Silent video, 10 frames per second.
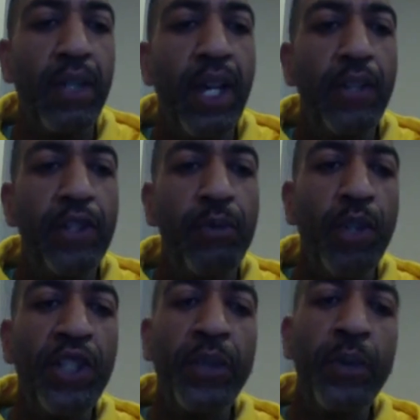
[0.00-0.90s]
Just
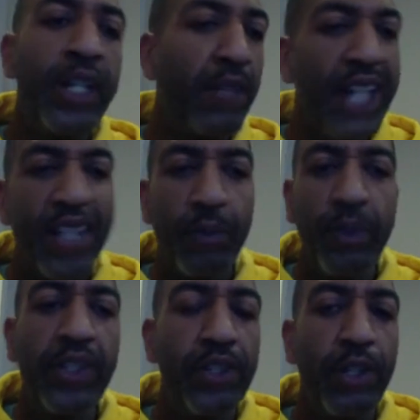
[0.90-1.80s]
wondering over the last week or
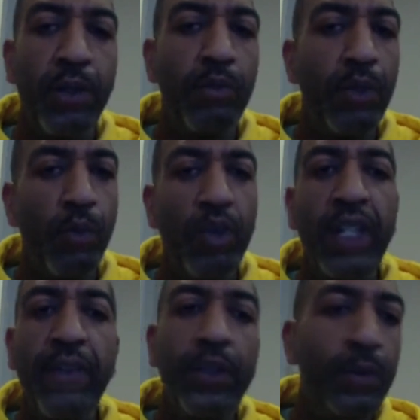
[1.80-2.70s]
so, what have
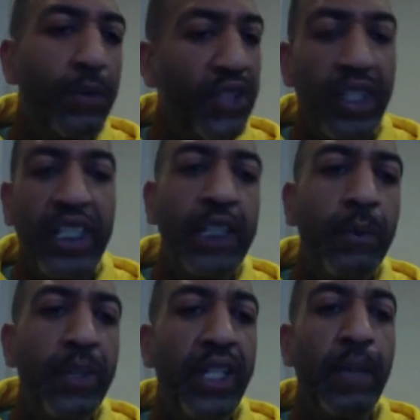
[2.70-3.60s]
you seen with
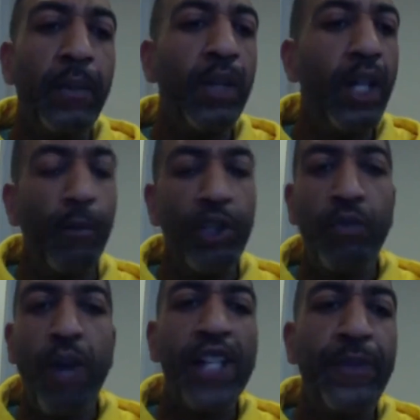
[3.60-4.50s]
him when you
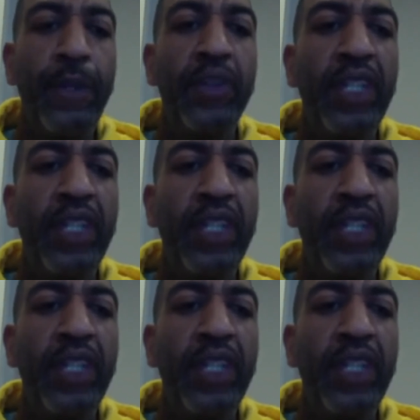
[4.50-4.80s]
watched film with him,